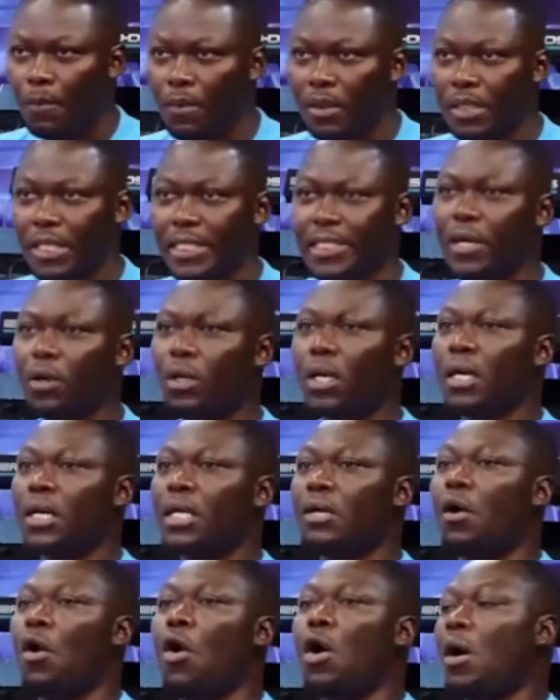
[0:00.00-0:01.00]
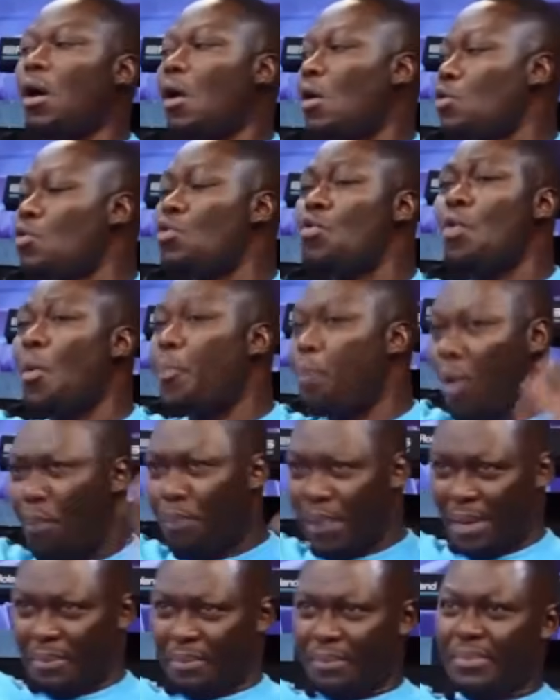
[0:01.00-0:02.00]
He said. Although a
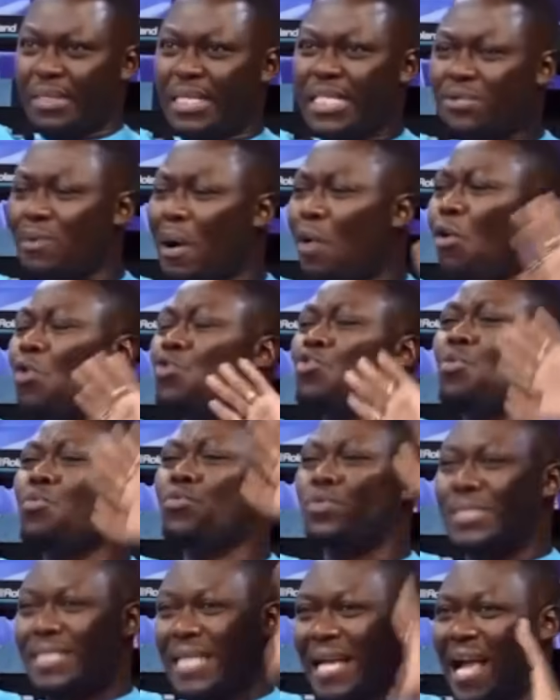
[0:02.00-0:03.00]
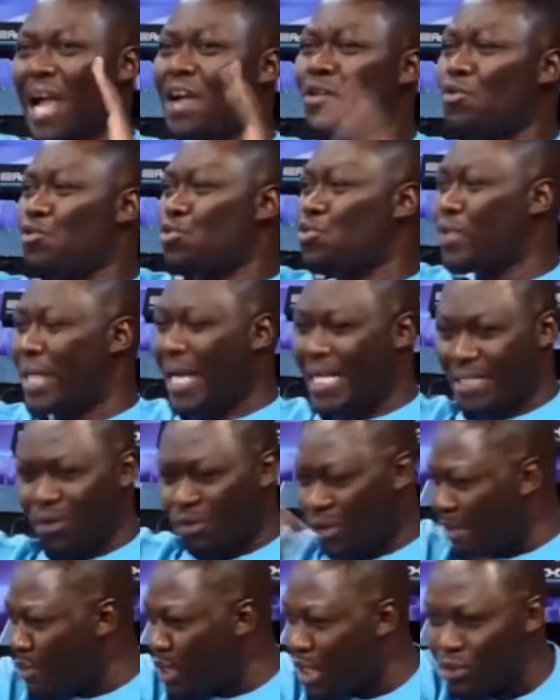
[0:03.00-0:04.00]
problem, it's a condom or some akutu castle
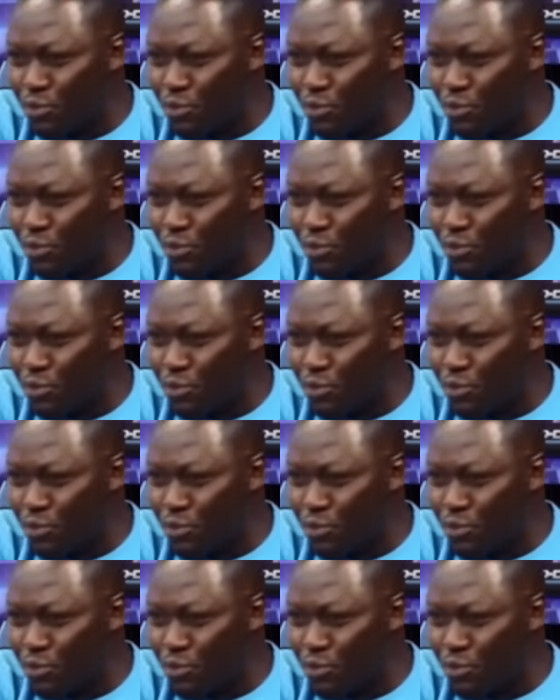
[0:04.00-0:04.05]
can be